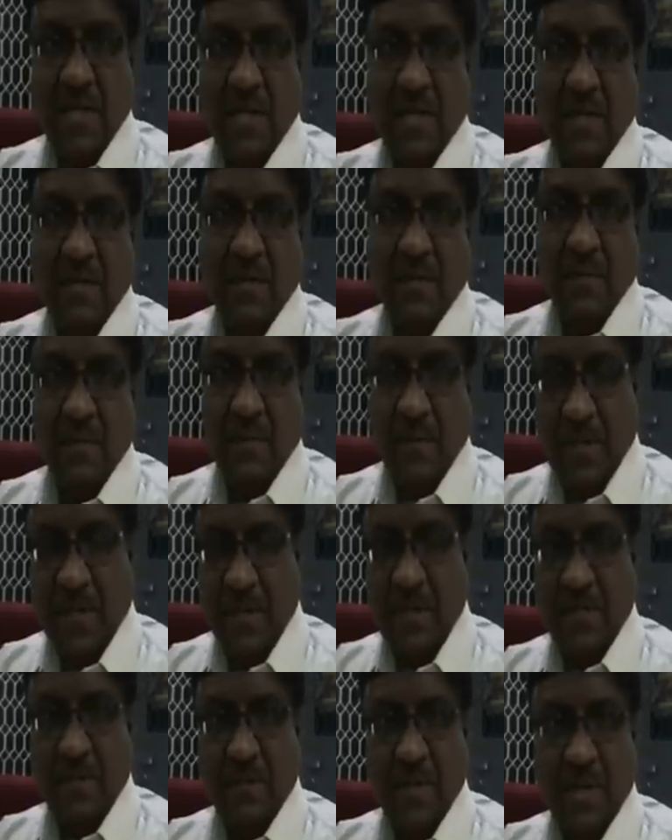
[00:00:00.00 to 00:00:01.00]
like
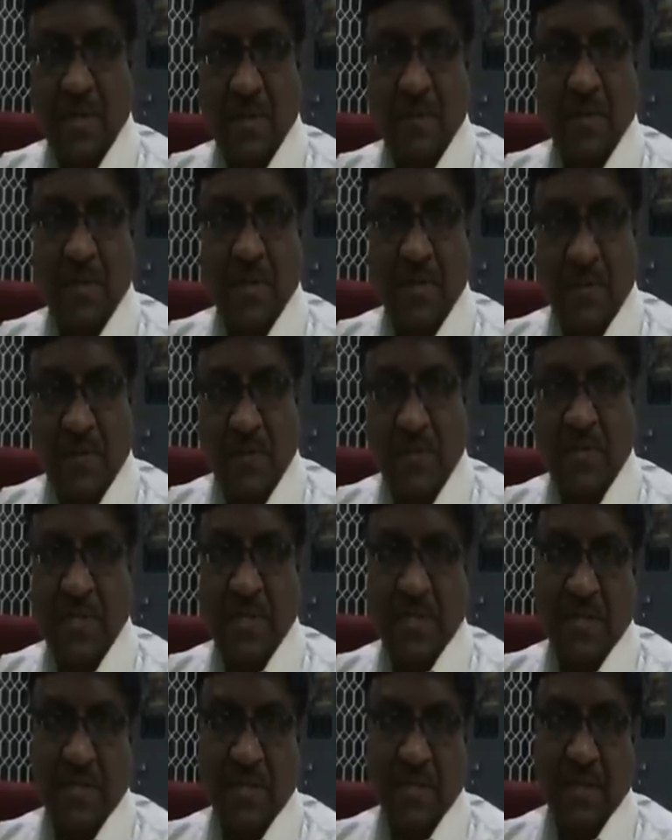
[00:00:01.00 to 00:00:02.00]
Madras Management
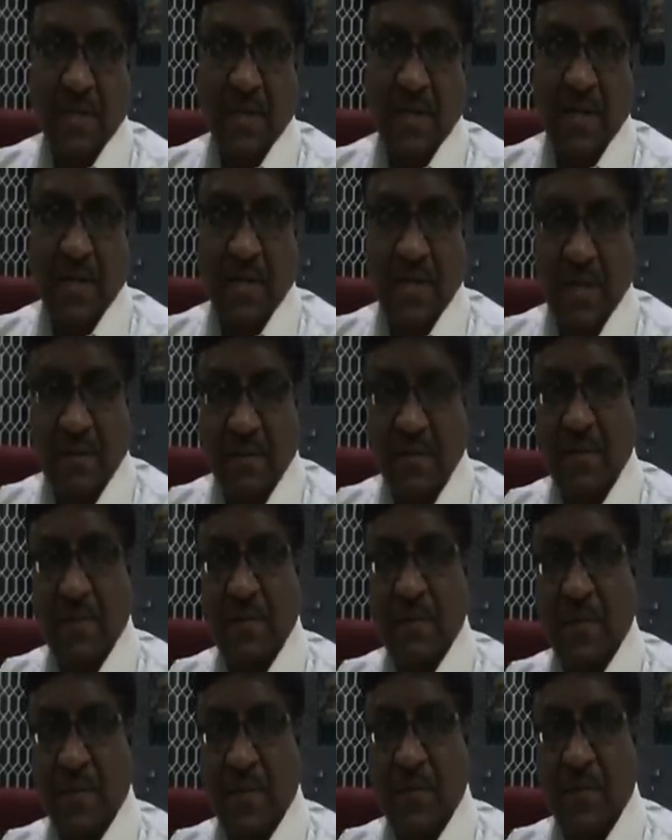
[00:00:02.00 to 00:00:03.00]
Association and
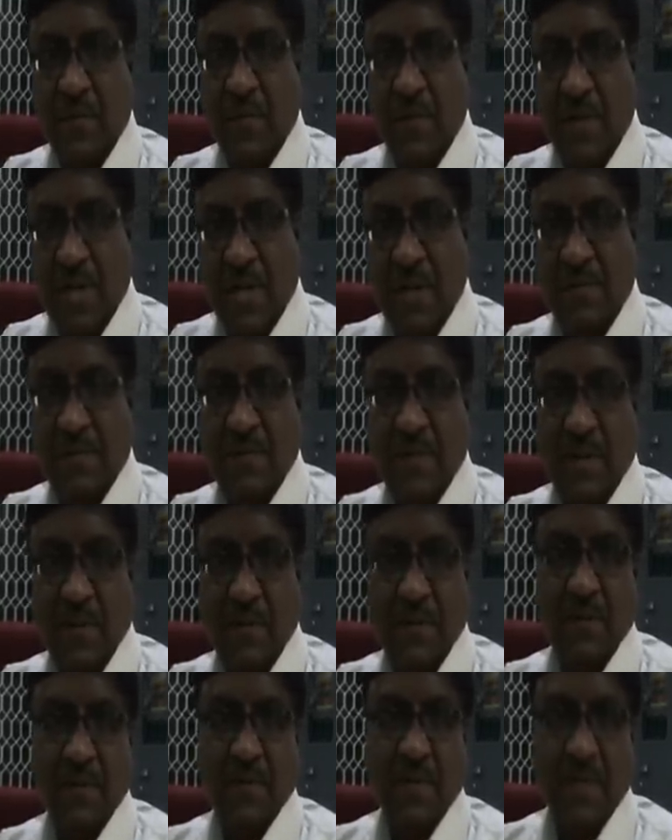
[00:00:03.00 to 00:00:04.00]
develop programs for
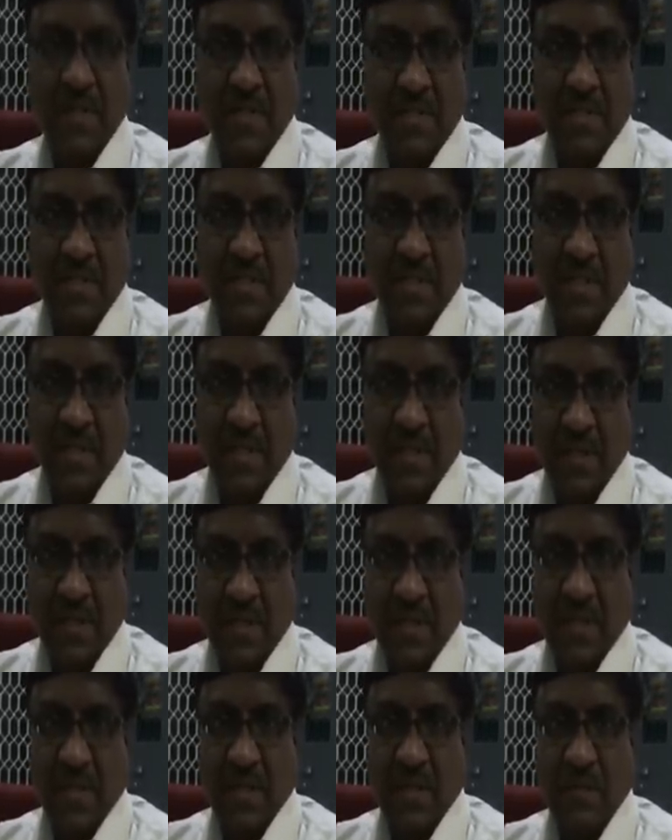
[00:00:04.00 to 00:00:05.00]
our own industry,
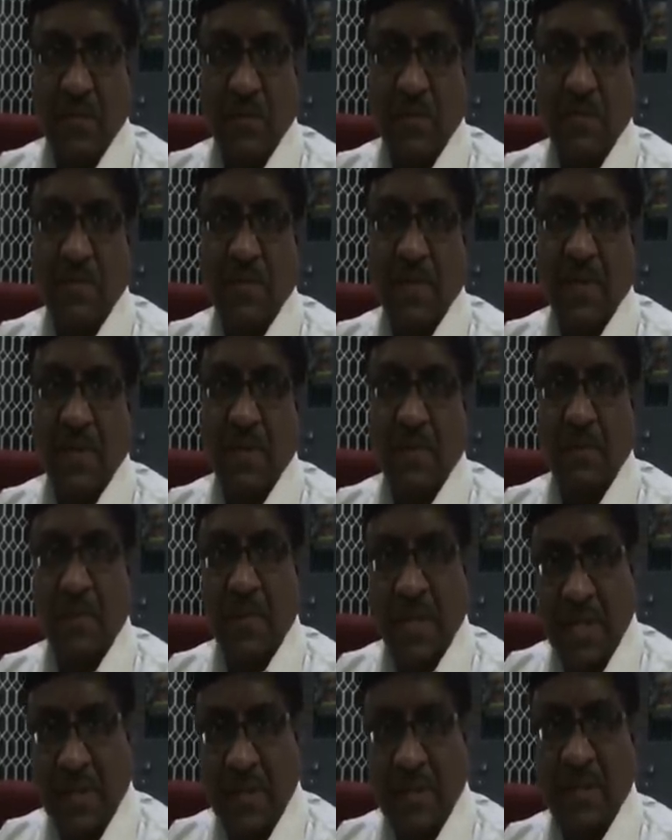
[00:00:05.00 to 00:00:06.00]
which will
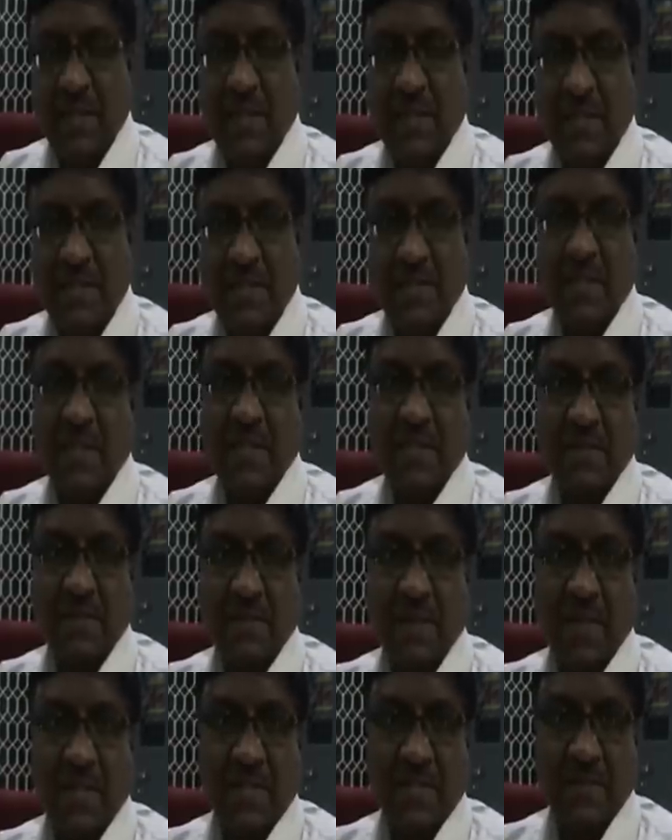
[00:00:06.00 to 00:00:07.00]
make the industry as
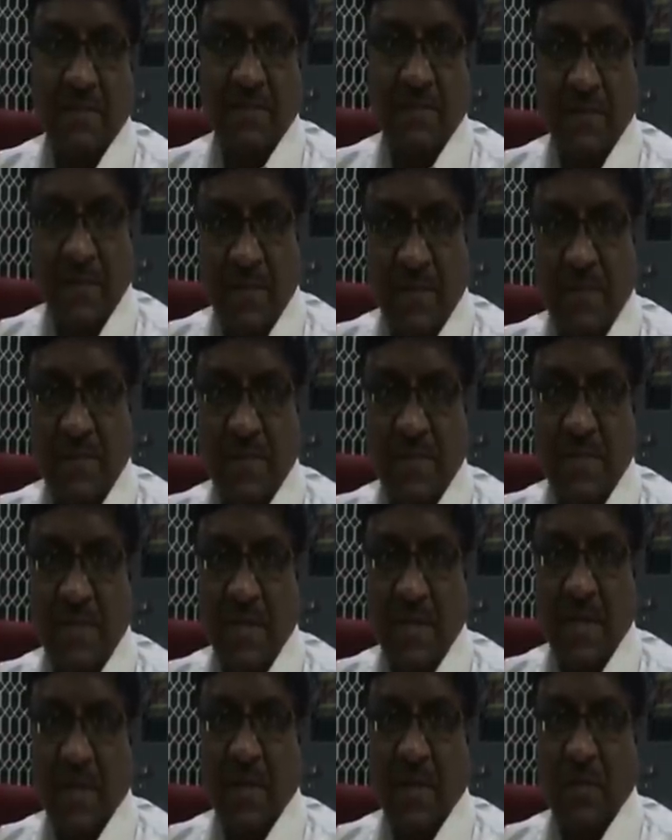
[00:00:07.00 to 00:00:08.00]
well as the firms
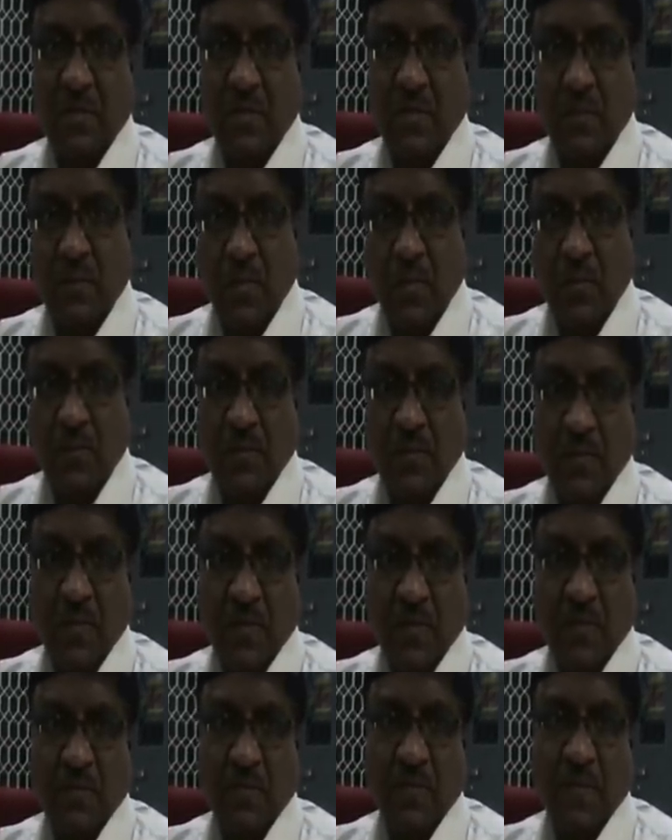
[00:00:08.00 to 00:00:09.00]
to move
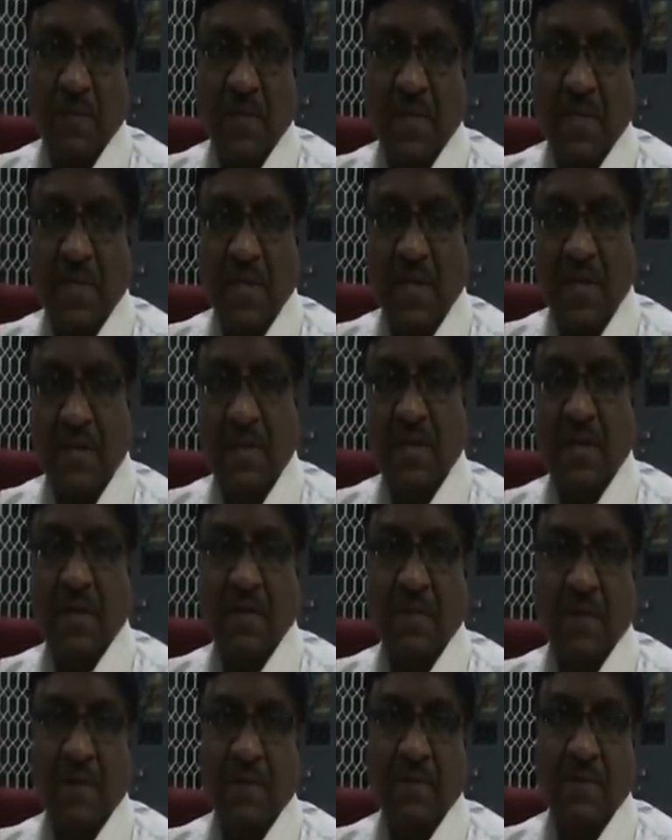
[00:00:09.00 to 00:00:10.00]
from their current
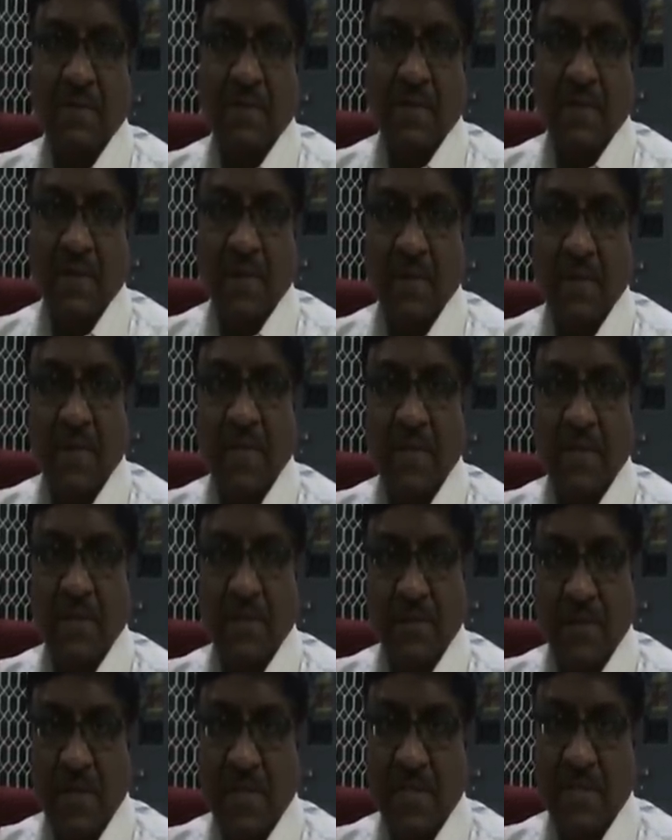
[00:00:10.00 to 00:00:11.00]
level of
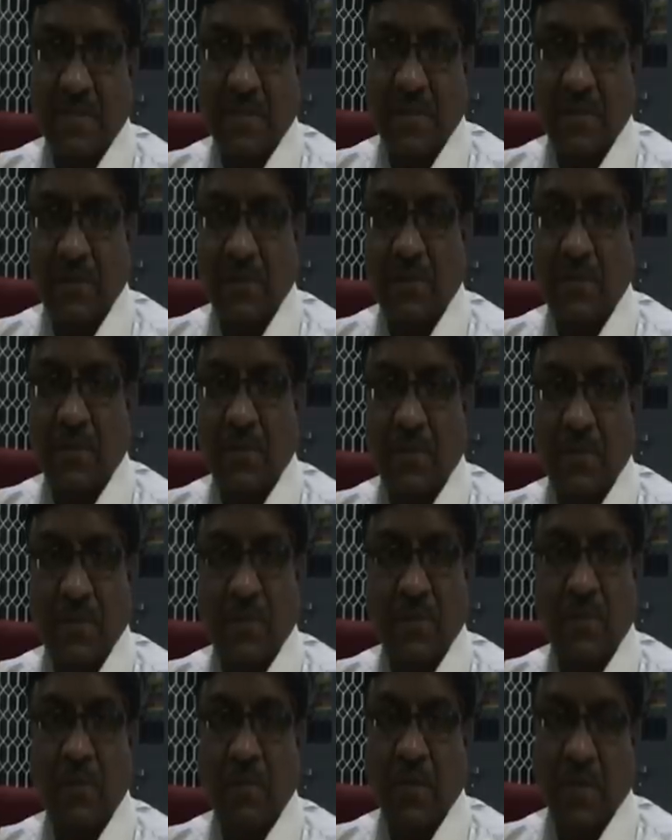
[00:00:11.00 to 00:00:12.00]
competitiveness to
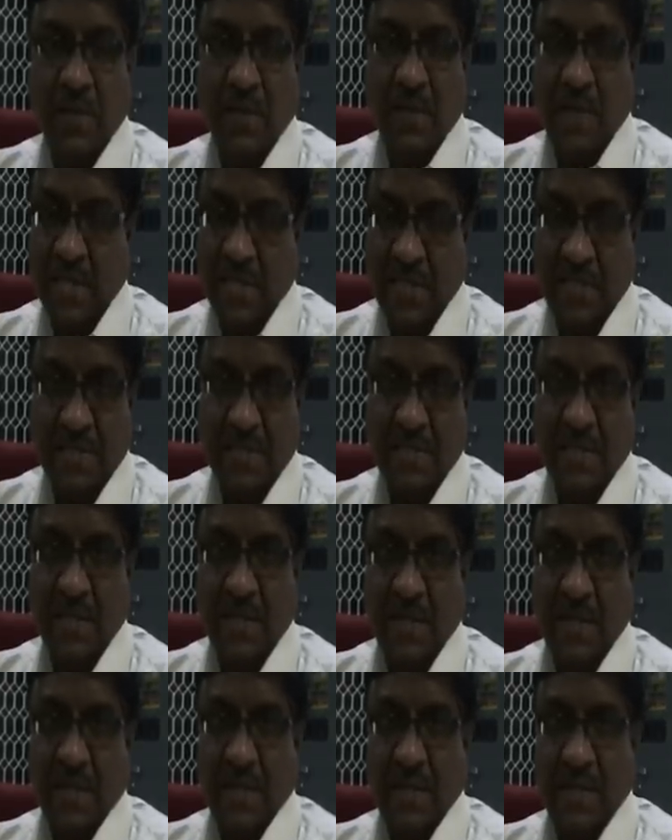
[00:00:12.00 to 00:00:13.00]
newer heights.
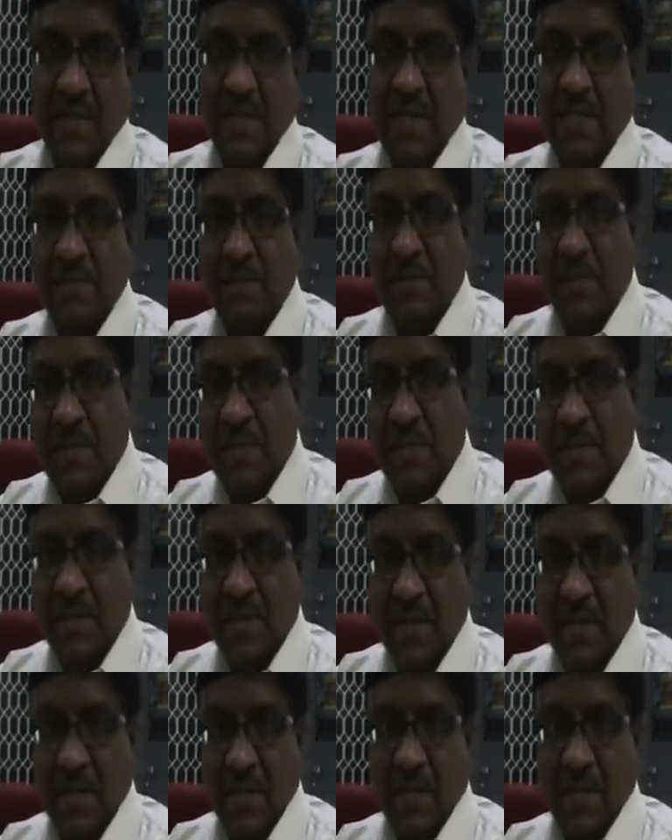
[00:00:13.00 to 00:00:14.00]
That has been
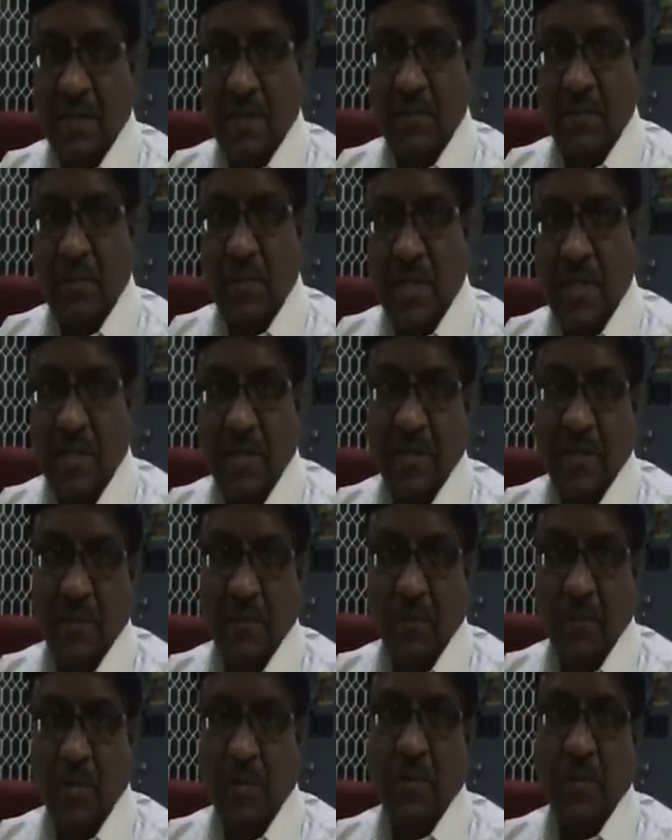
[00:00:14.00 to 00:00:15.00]
the main
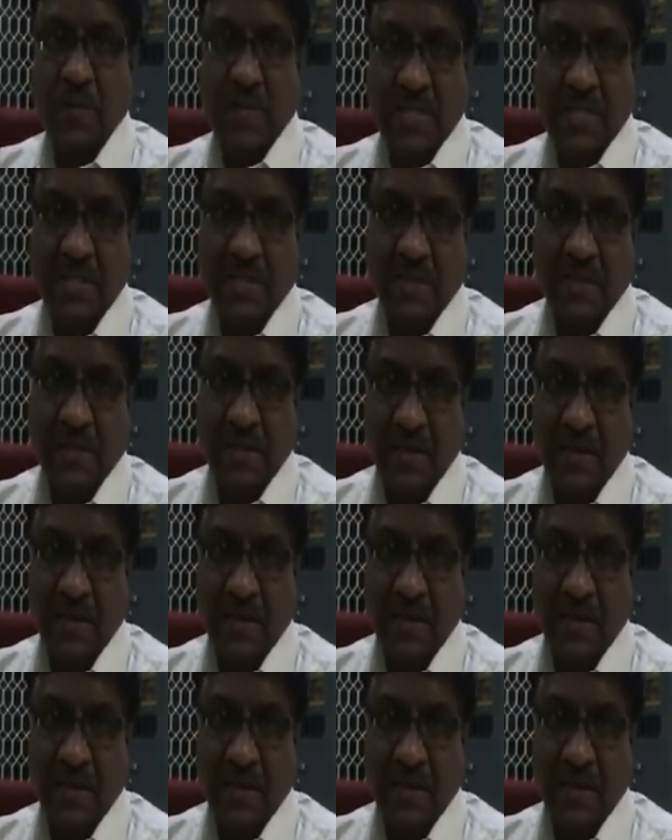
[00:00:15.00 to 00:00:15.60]
motivation